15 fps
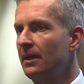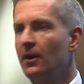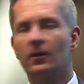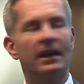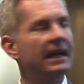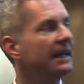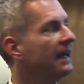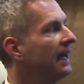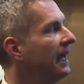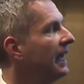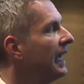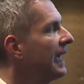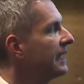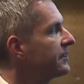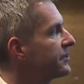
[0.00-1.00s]
Okay,
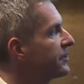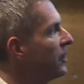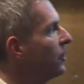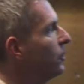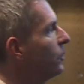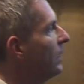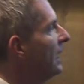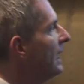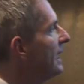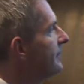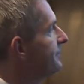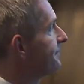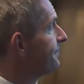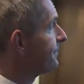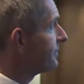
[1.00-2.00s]
and so
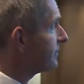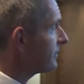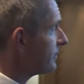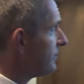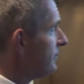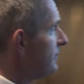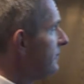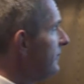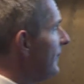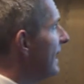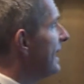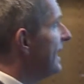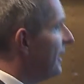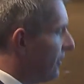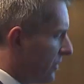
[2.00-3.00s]
um,
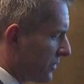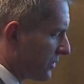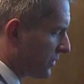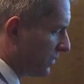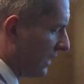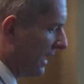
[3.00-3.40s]
here's,